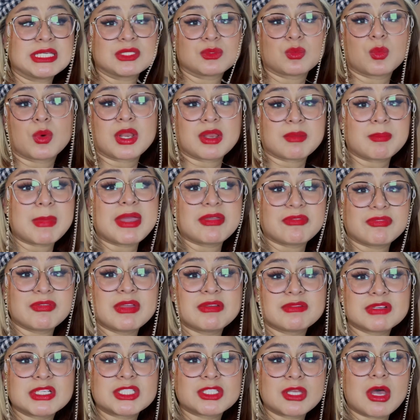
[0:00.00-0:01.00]
one of my
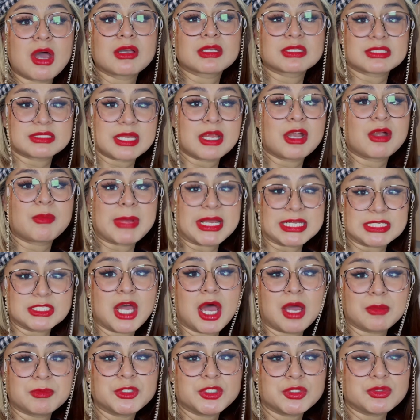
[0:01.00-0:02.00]
favorite songs. They are my
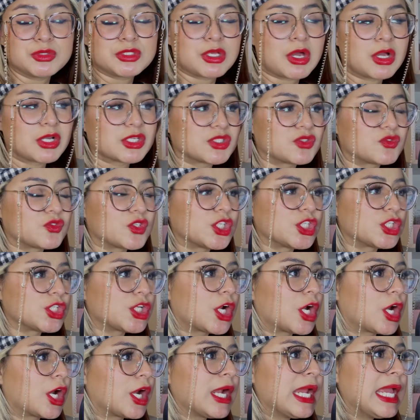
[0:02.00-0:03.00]
top two songs for
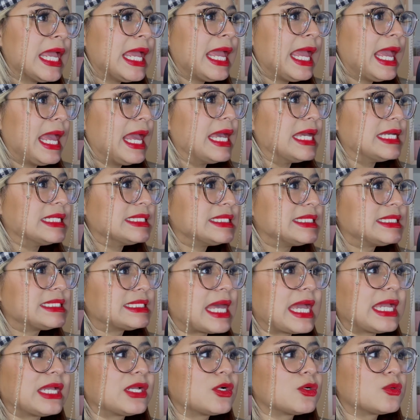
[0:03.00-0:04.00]
sure. And
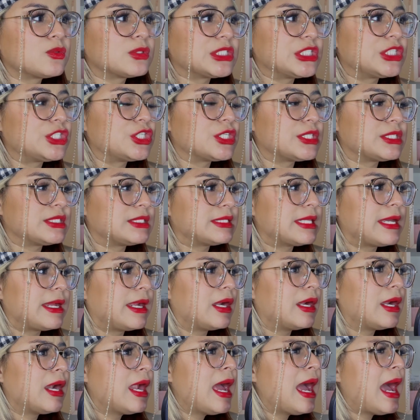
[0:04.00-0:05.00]
Psycho was just
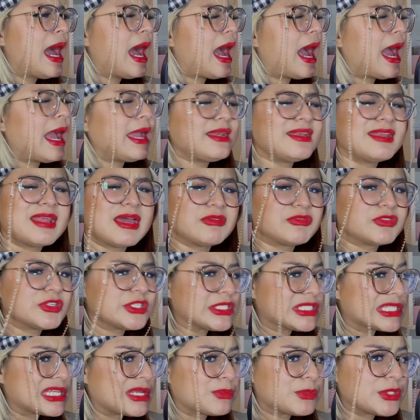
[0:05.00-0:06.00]
there. I never
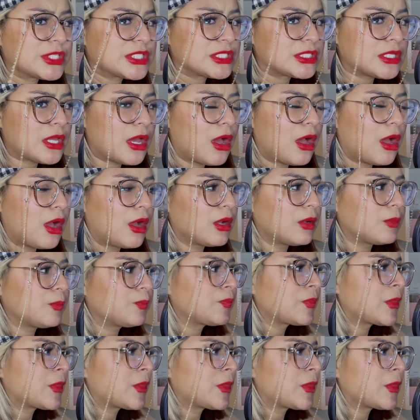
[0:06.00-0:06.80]
skip the song.